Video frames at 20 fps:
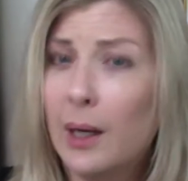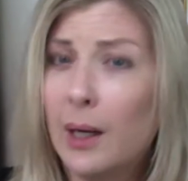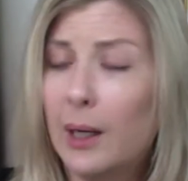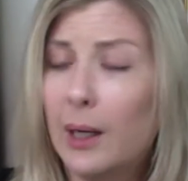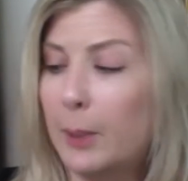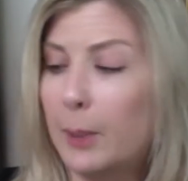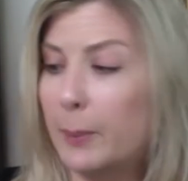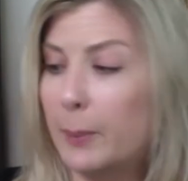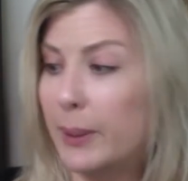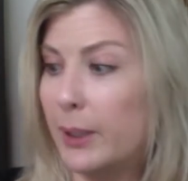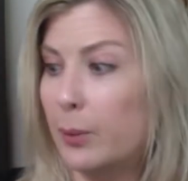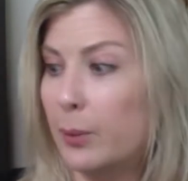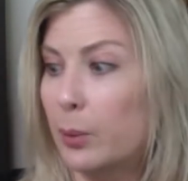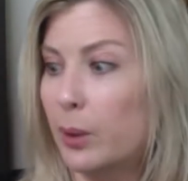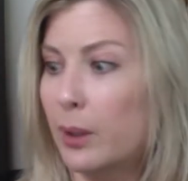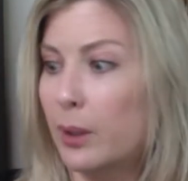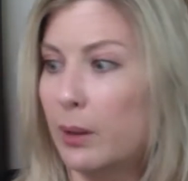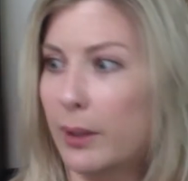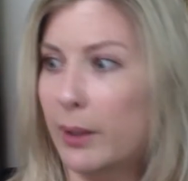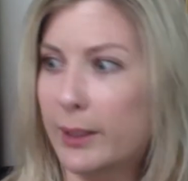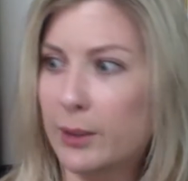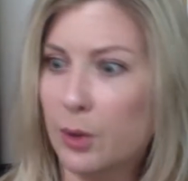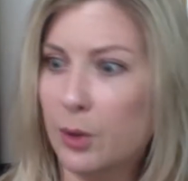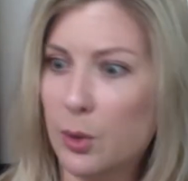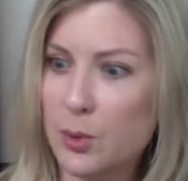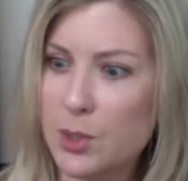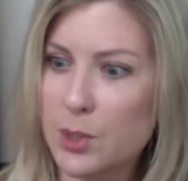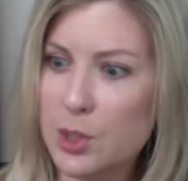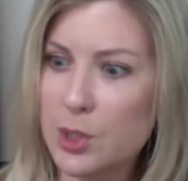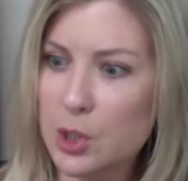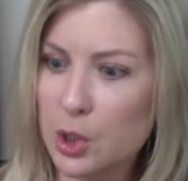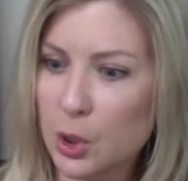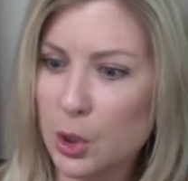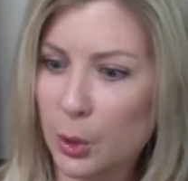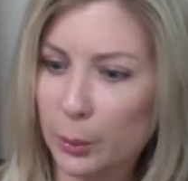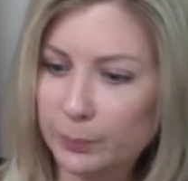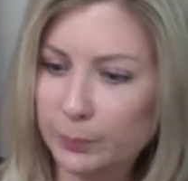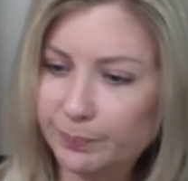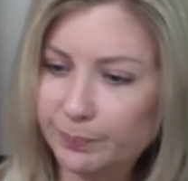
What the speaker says: and I really like those two